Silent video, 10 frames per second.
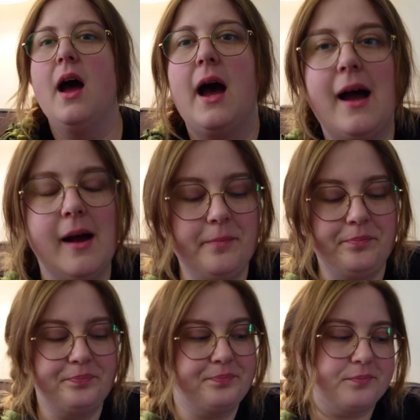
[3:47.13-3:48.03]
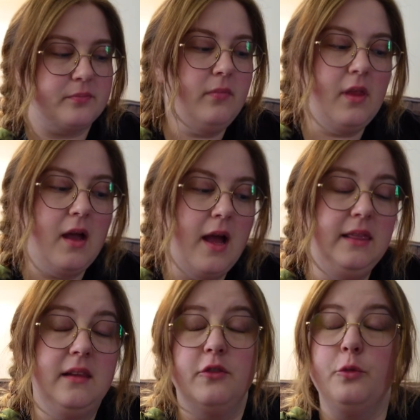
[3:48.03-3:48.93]
um, I
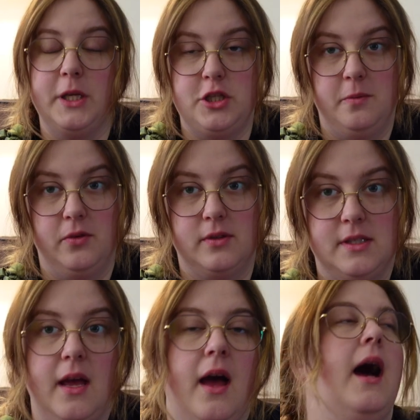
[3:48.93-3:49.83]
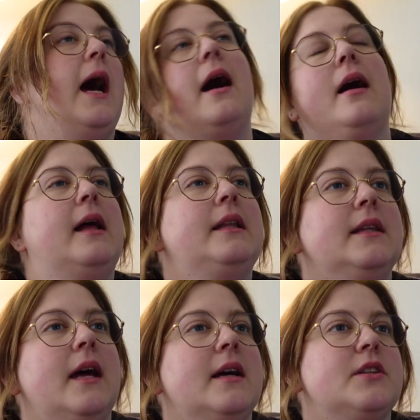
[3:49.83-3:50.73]
love witchy books. Uh,
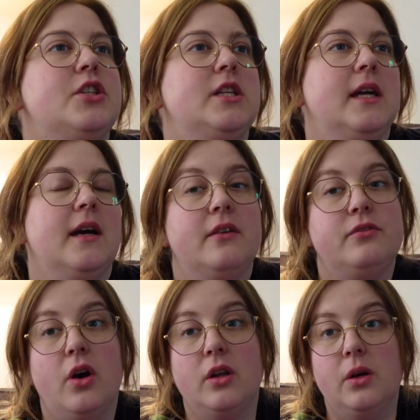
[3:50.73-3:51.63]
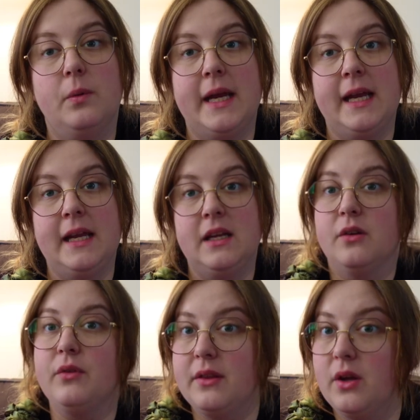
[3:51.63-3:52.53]
last year for Halloween,
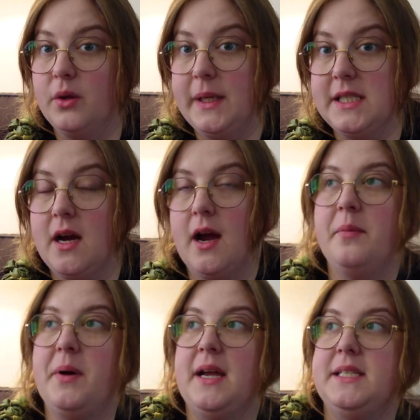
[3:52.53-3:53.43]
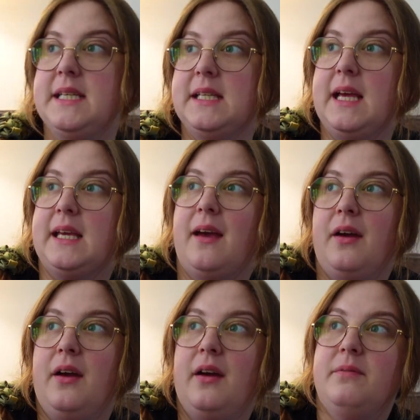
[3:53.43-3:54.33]
around the Halloween time, I did like
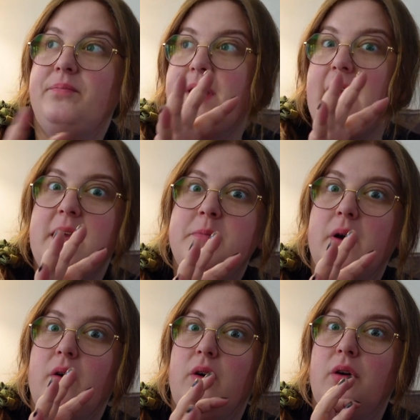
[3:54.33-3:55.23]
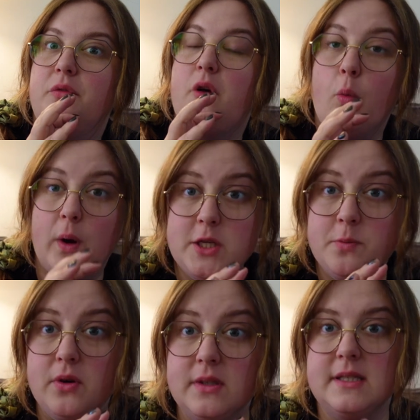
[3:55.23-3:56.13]
a heap of witch
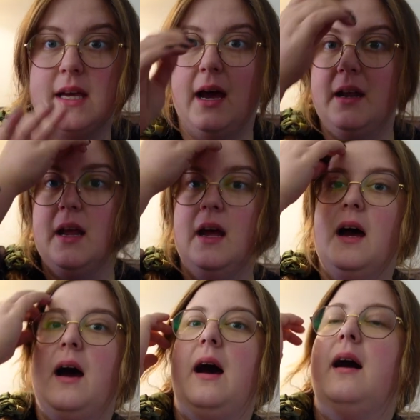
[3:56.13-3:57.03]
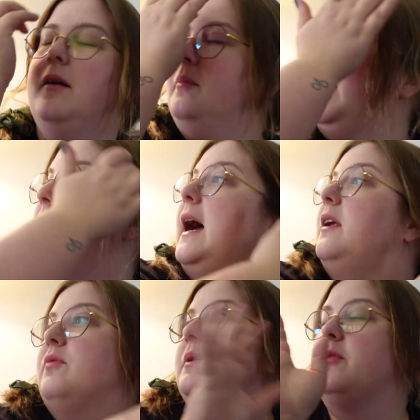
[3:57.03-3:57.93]
books that um, I
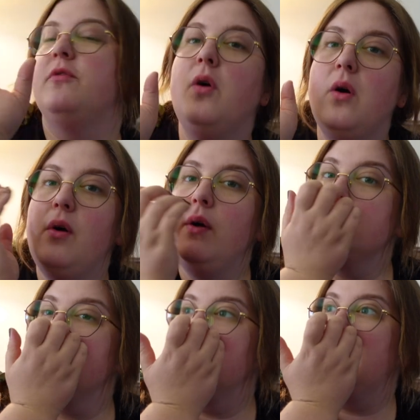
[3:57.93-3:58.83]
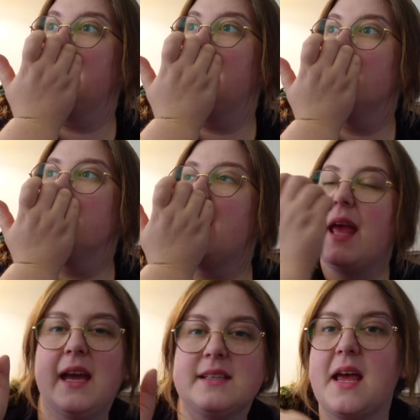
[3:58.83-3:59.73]
hadn't read before. So like the
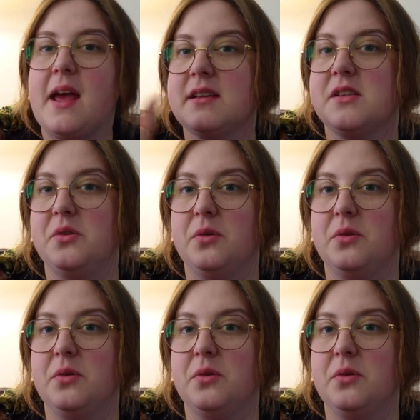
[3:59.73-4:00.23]
Ex Hex and